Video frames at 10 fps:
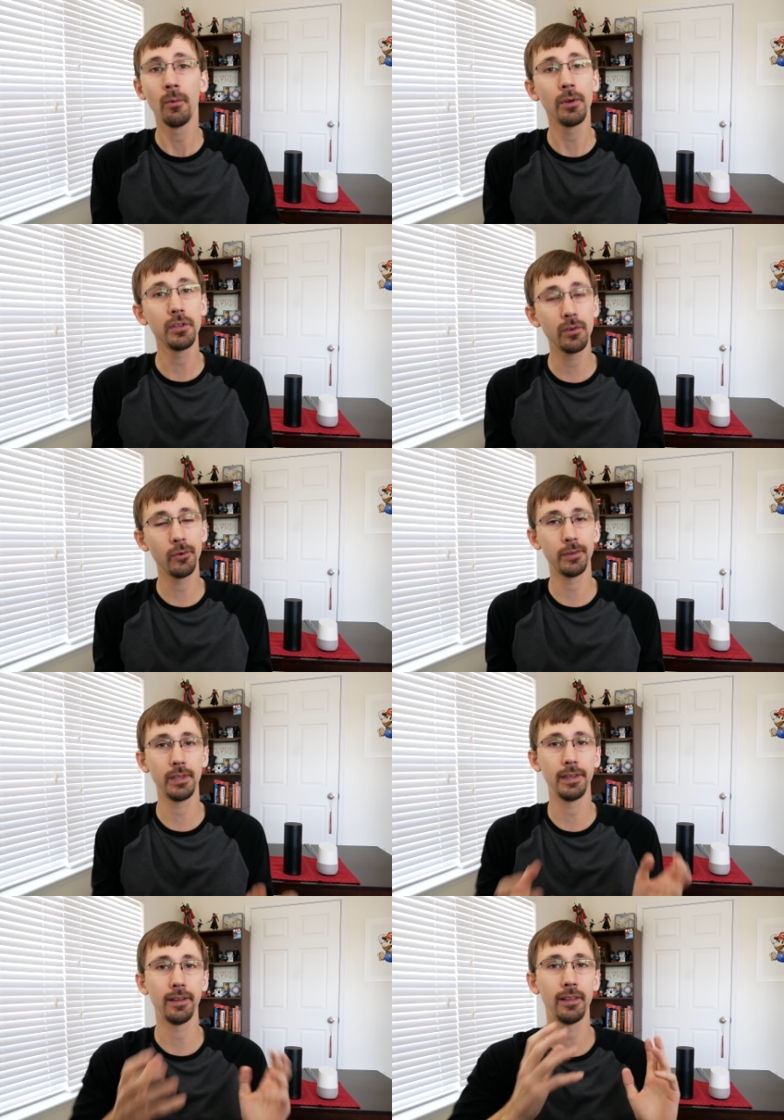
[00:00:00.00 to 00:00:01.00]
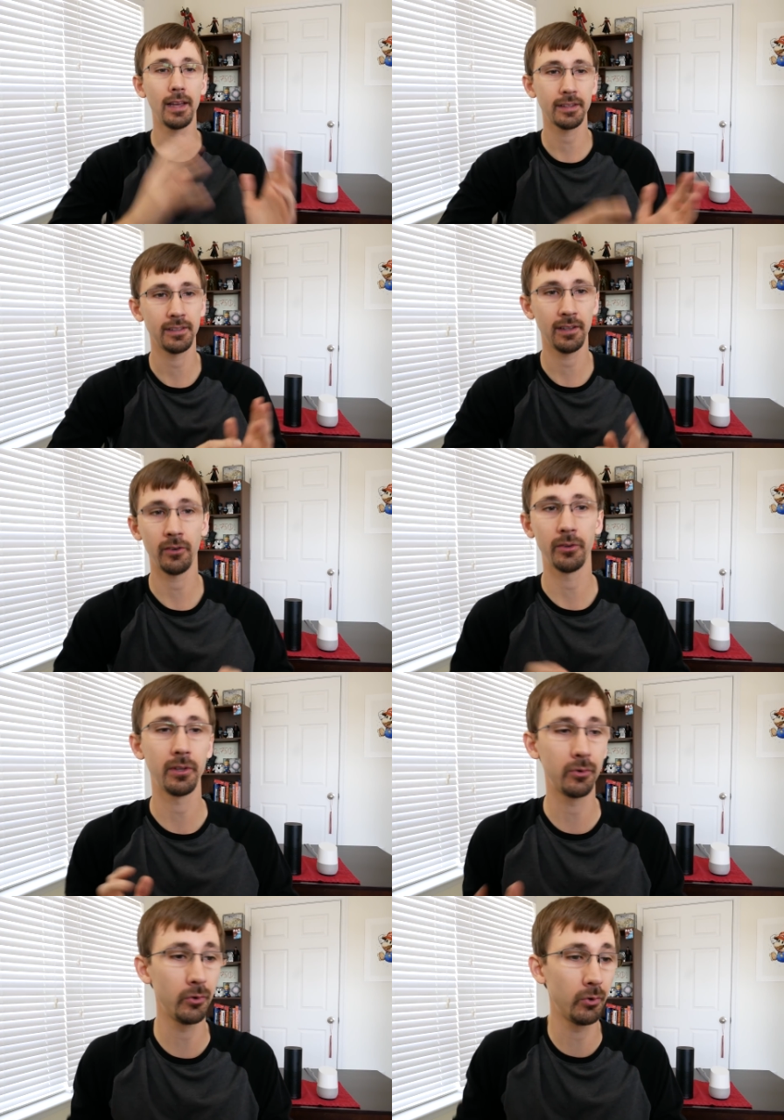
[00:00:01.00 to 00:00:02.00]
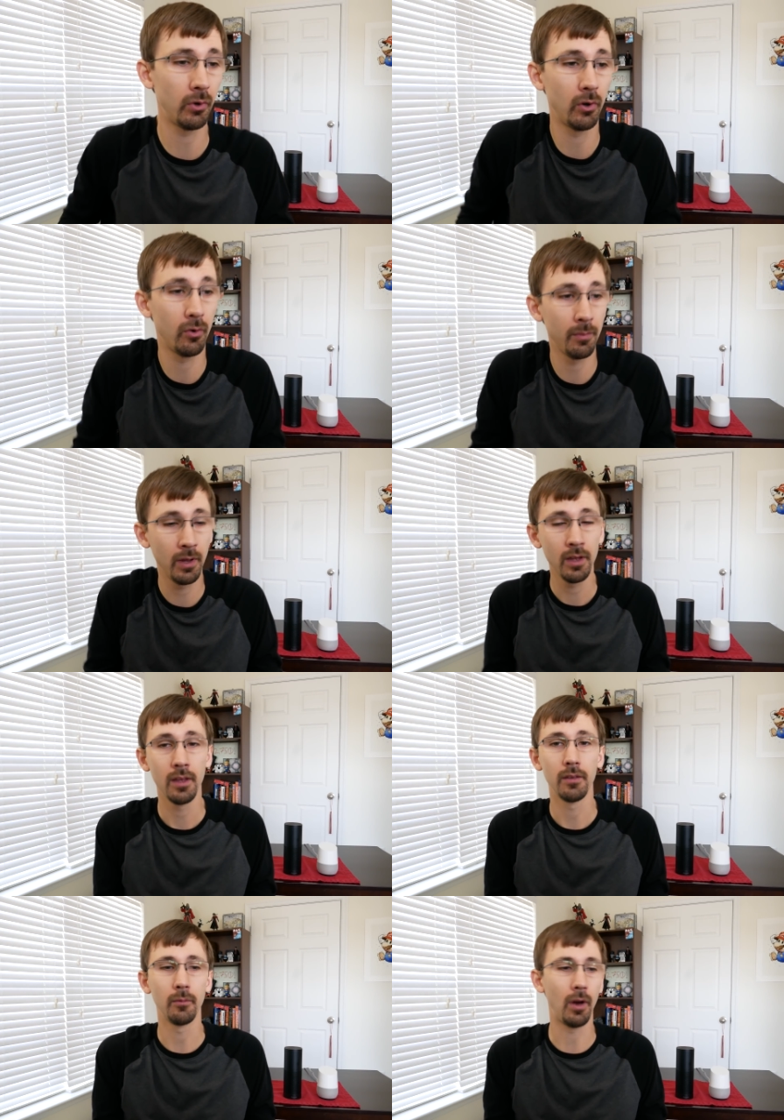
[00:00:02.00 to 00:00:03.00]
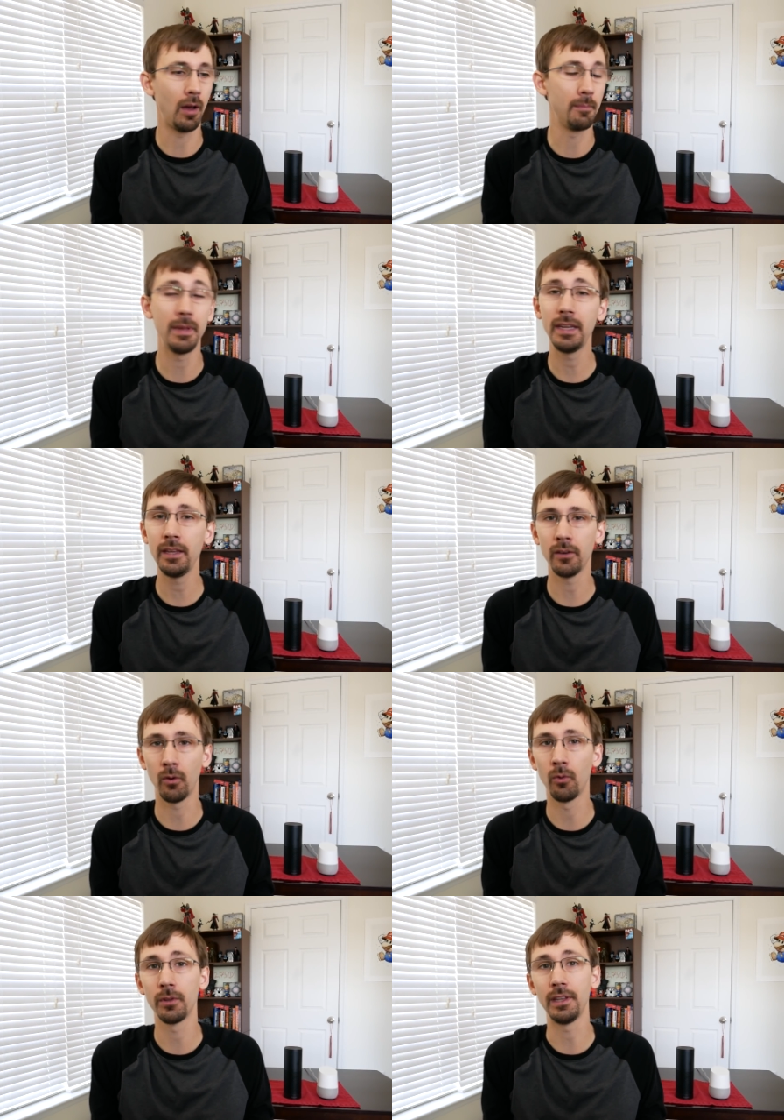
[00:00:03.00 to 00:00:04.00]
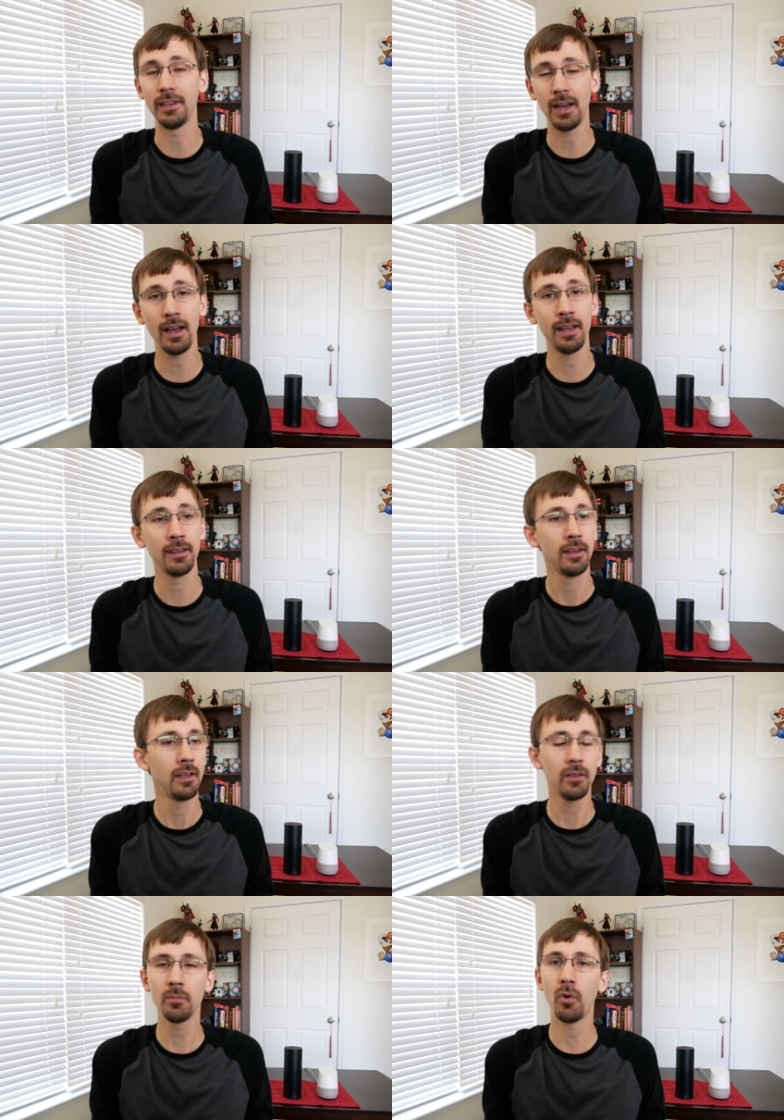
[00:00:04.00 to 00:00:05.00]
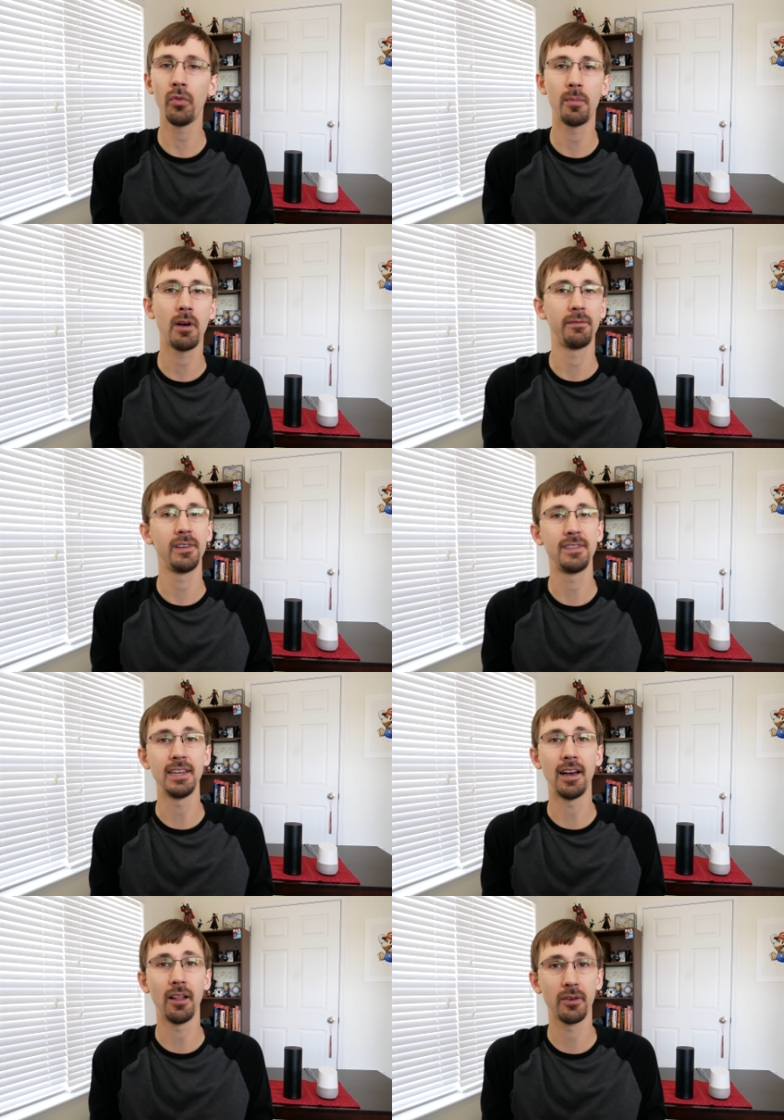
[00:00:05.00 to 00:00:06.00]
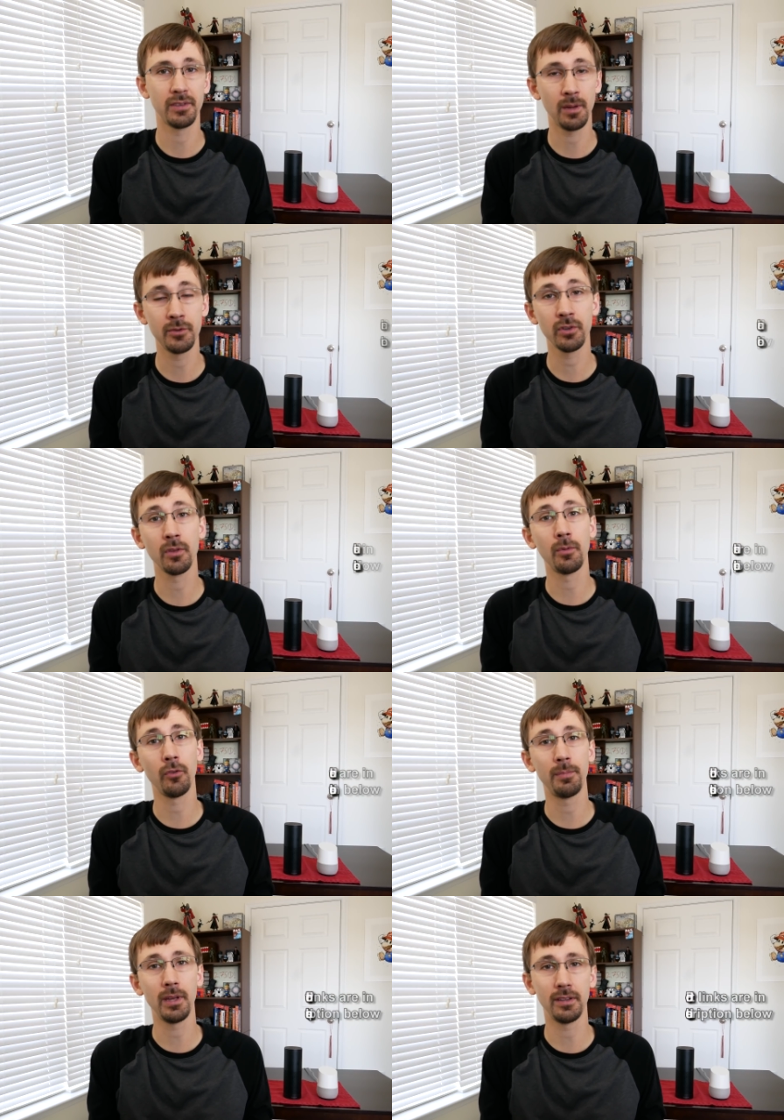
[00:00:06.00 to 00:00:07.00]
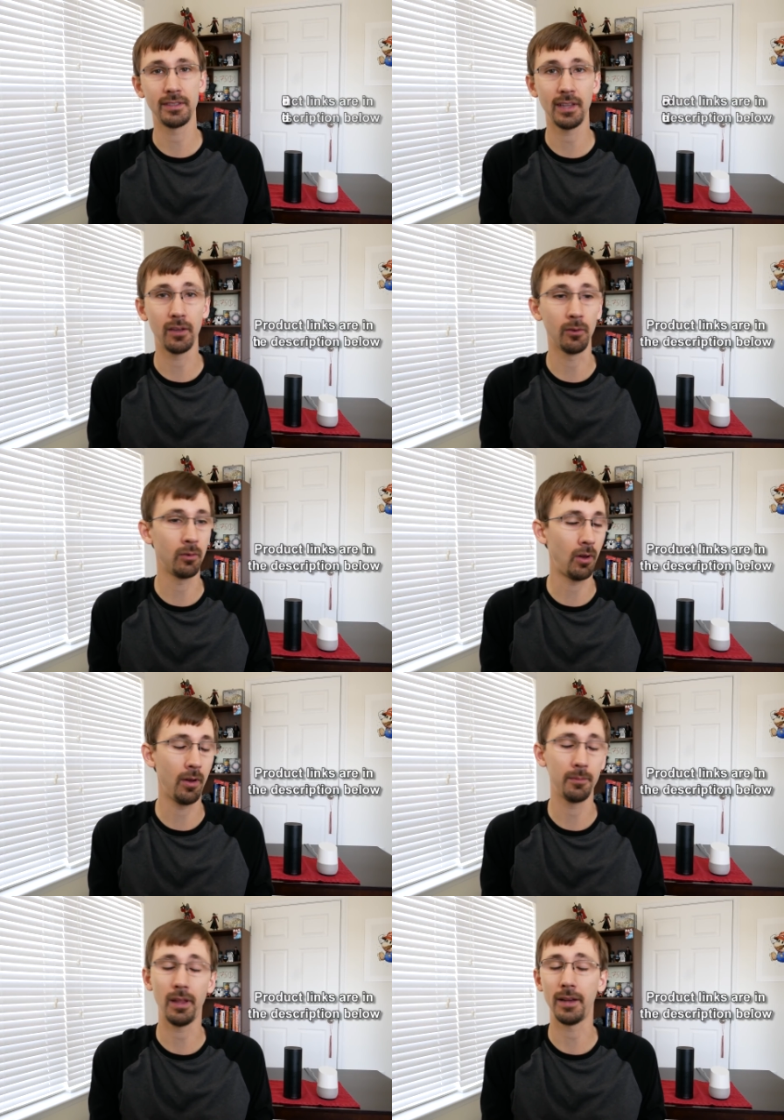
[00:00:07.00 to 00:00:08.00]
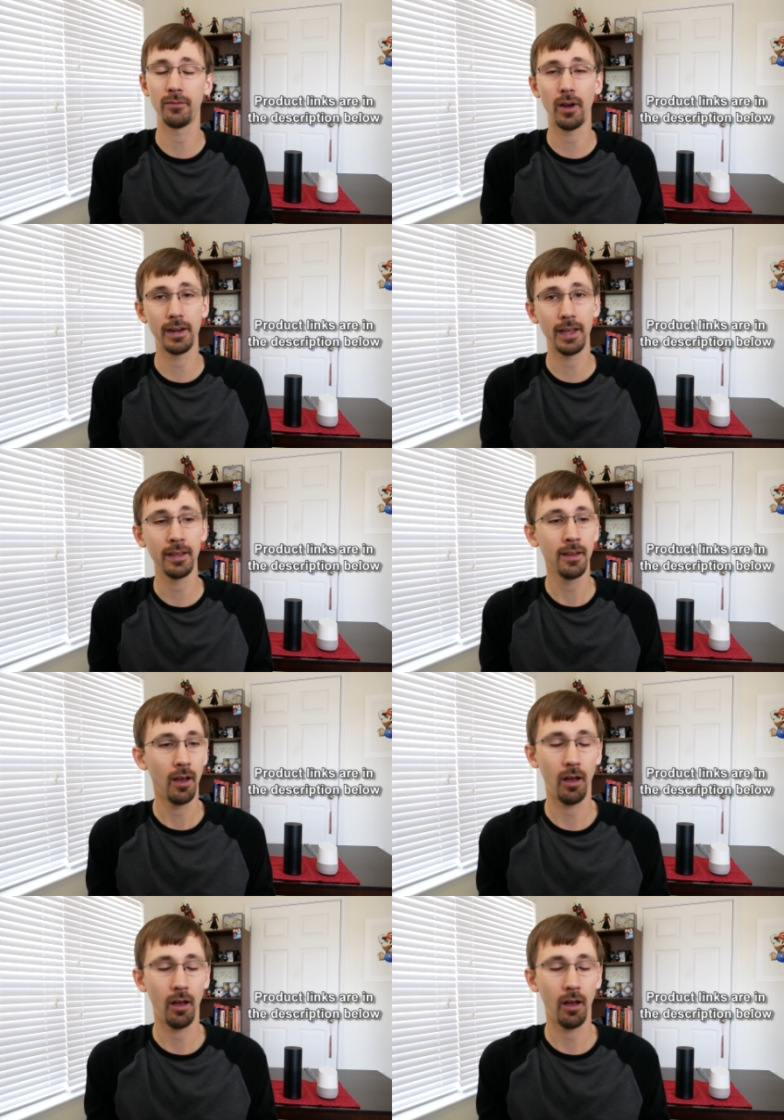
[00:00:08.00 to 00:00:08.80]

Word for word: whether you go with the Alexa or the Google Home uh, Mini or the Dot, they're both about $50. I'm sure they'll both be on sale on Black Friday.